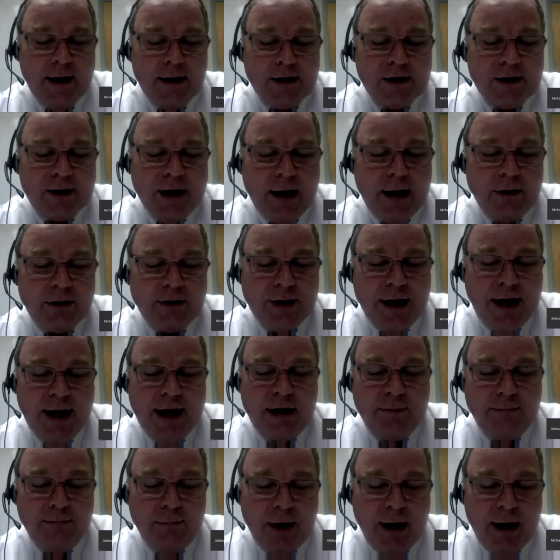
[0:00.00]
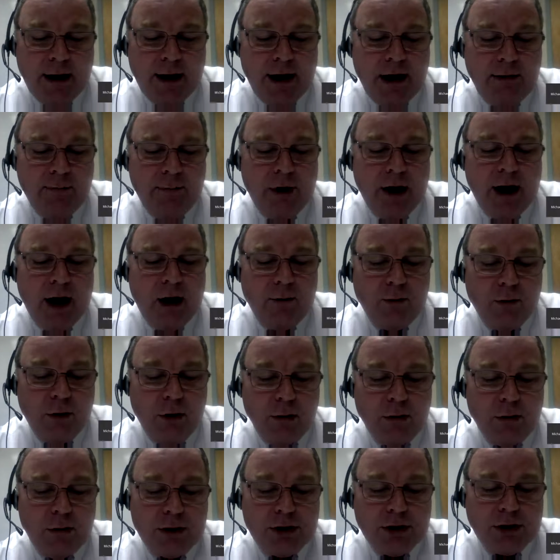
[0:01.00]
shall take many, but a
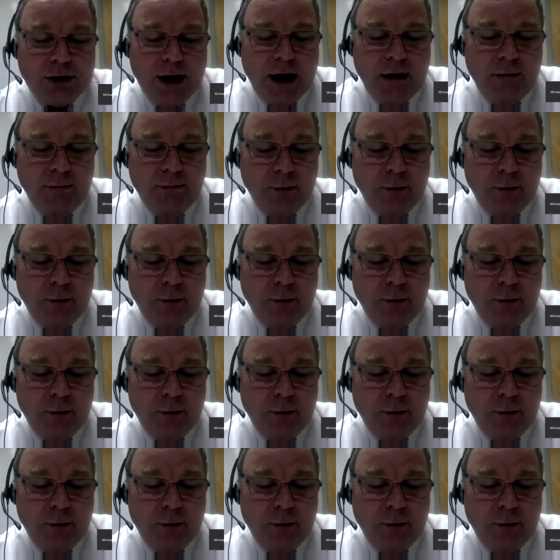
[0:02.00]
ruler shall